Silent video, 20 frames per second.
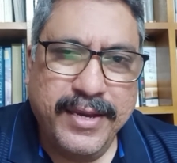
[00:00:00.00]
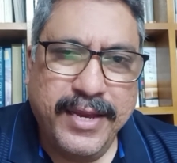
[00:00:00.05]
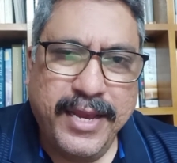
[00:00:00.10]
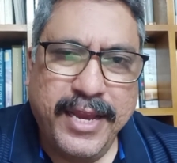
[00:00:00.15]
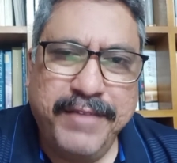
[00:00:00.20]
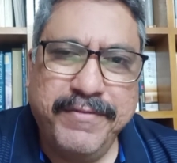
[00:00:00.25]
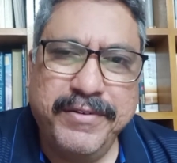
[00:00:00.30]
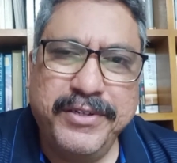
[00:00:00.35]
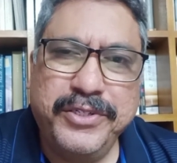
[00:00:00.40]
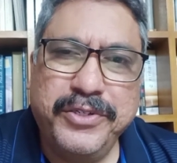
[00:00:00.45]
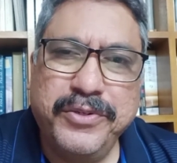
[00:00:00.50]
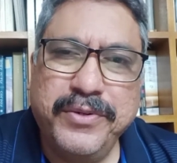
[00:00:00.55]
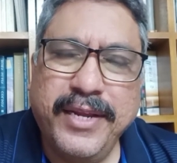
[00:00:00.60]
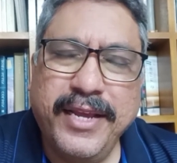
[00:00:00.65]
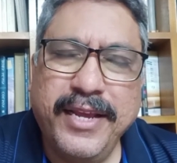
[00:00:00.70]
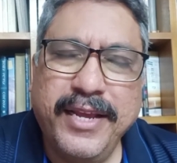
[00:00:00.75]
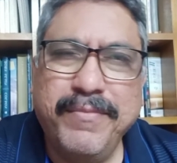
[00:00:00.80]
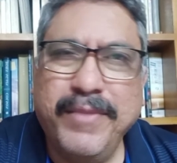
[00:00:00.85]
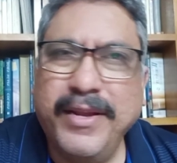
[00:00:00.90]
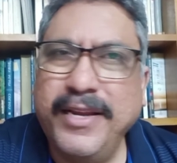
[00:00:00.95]
Even
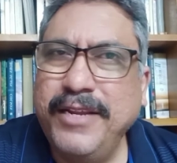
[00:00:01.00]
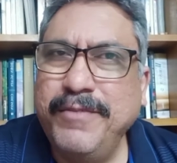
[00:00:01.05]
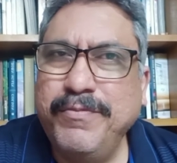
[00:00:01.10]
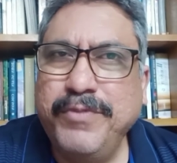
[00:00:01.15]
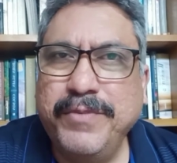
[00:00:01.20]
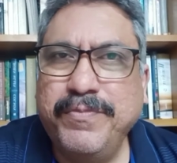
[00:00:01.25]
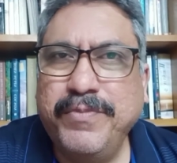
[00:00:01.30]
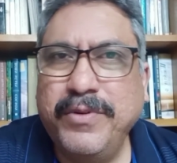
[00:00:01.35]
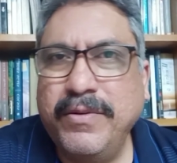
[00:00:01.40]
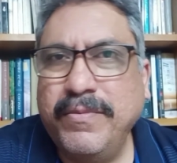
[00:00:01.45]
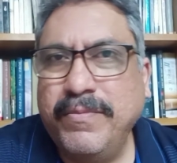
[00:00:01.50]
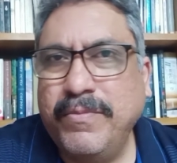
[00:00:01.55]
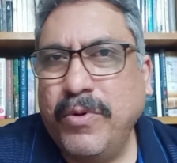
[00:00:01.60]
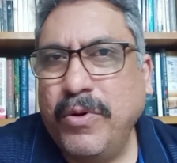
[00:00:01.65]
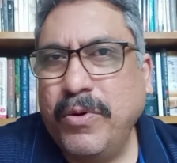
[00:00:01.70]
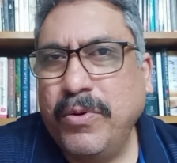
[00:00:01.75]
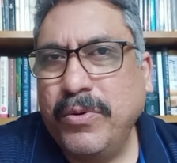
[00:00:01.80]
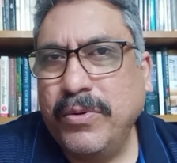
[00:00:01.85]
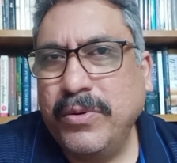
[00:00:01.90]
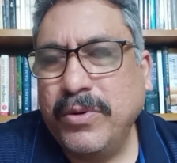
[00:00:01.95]
today, many people
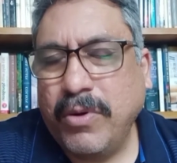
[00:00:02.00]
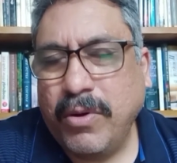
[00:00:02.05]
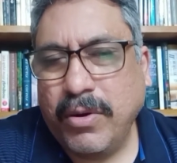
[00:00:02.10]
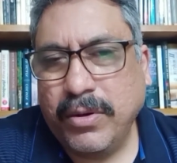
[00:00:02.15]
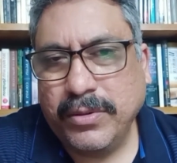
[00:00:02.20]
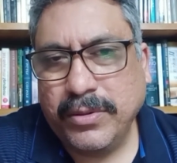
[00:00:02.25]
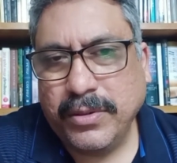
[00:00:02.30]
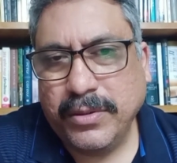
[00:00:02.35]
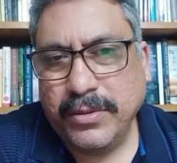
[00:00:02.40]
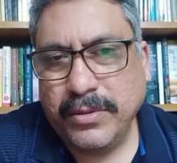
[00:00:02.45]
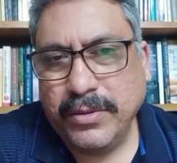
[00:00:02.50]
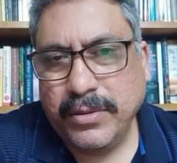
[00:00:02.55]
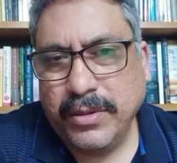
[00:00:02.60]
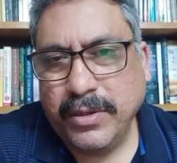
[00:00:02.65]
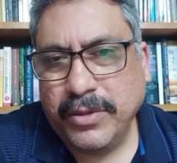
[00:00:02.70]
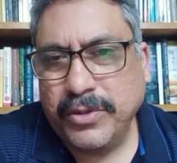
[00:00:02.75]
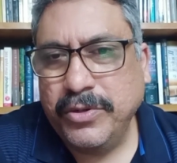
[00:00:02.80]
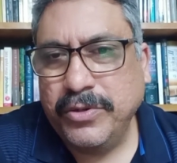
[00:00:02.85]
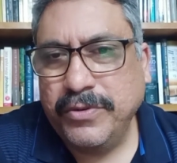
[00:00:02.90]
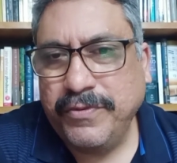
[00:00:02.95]
mourn on a
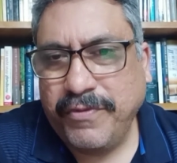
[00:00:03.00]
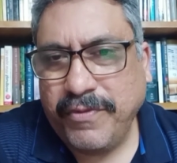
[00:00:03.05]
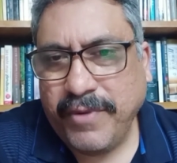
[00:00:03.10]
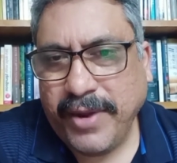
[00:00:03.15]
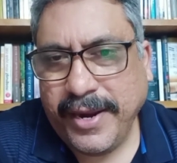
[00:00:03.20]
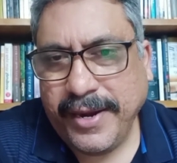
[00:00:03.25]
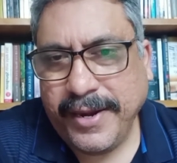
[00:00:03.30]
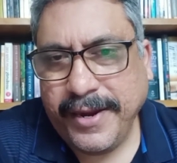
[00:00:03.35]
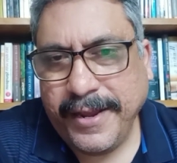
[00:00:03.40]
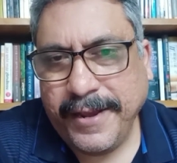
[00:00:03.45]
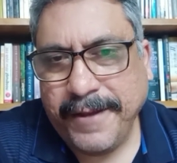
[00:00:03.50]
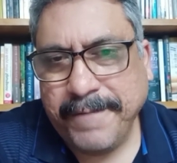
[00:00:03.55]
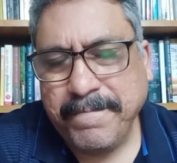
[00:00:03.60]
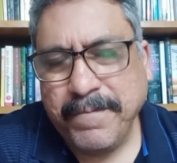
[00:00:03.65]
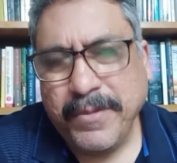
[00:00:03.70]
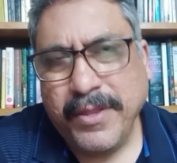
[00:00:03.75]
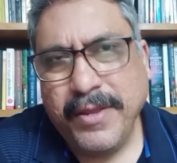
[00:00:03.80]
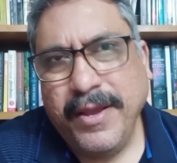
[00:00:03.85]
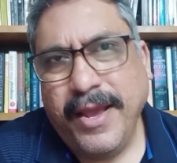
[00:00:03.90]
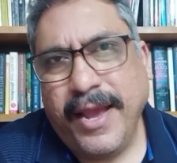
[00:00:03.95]
Good Friday
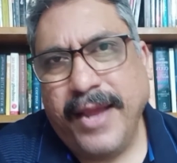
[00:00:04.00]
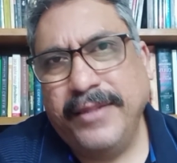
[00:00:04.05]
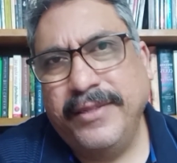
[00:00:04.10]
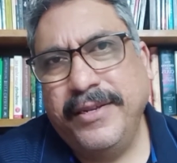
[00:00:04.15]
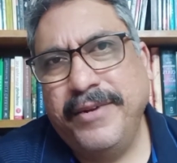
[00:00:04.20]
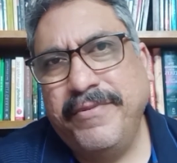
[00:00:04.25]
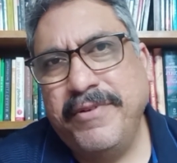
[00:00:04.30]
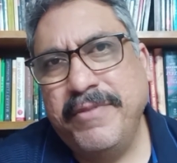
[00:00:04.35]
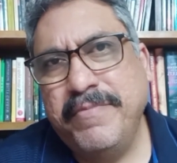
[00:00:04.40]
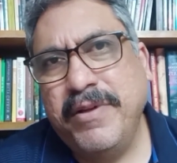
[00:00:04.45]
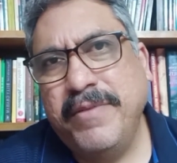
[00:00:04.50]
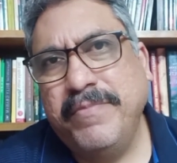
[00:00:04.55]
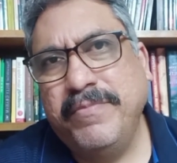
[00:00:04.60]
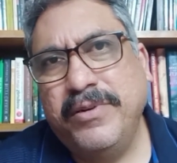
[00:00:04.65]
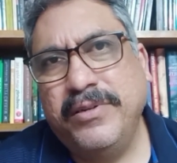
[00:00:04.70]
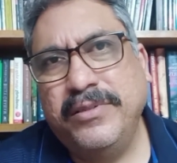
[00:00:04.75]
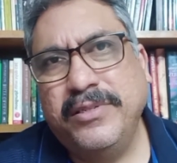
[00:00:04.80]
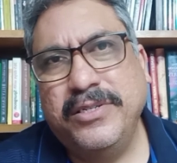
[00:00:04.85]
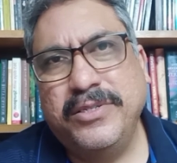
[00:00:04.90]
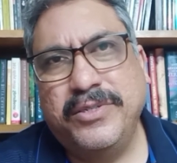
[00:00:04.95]
and they
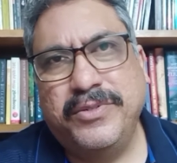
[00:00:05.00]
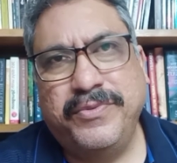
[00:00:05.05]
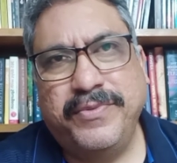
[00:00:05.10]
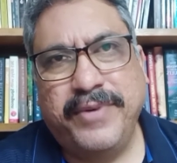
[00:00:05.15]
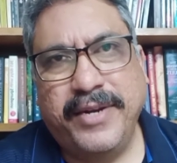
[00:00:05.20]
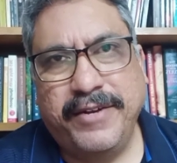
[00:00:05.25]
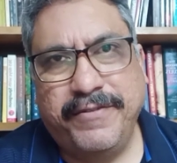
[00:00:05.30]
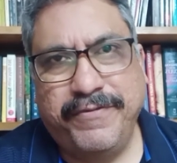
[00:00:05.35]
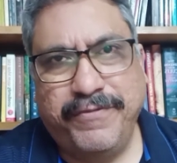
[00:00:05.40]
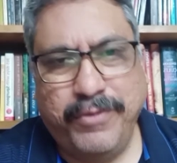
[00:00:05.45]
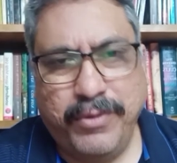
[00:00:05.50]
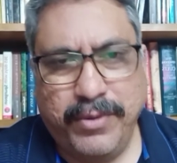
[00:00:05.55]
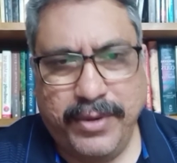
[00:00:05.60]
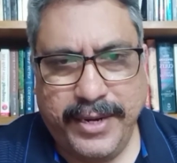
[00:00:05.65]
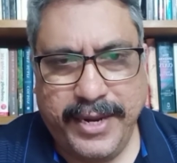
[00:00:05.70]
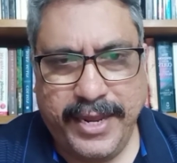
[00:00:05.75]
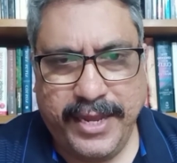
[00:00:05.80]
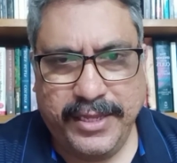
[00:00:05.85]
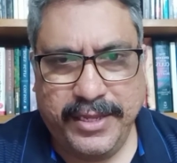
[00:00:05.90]
remember this dreadful day.